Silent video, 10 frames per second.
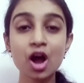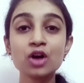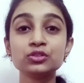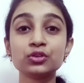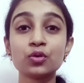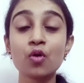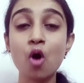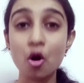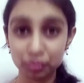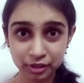So
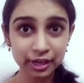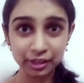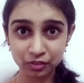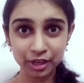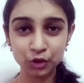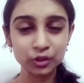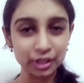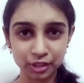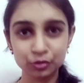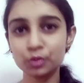after entering into the
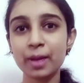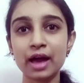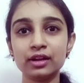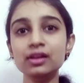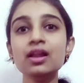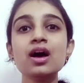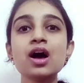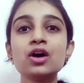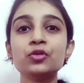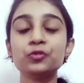interview panel,
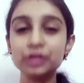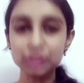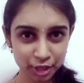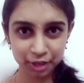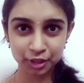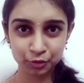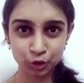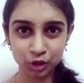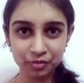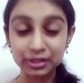wish the
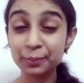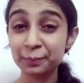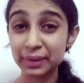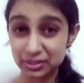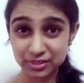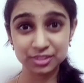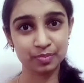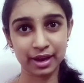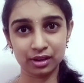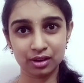interviewer with a pleasant
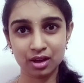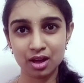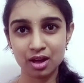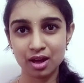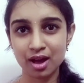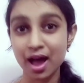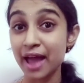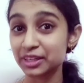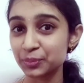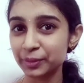smile. I
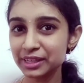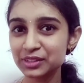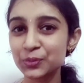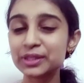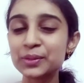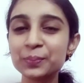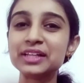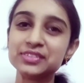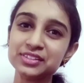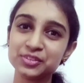repeat, with a
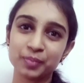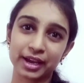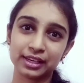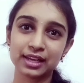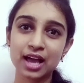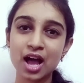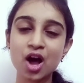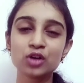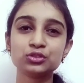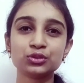pleasant smile.
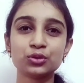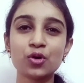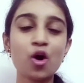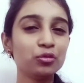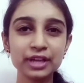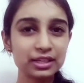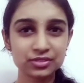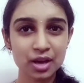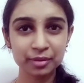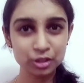So after
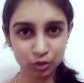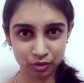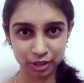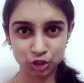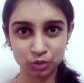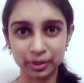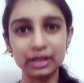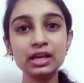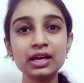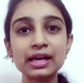examining your resume,
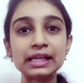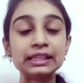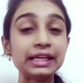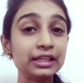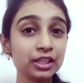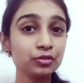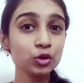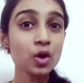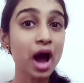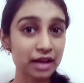the
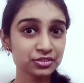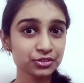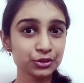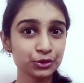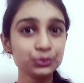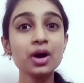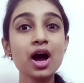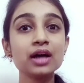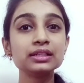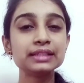interviewer asks you,
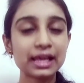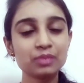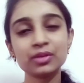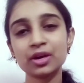tell me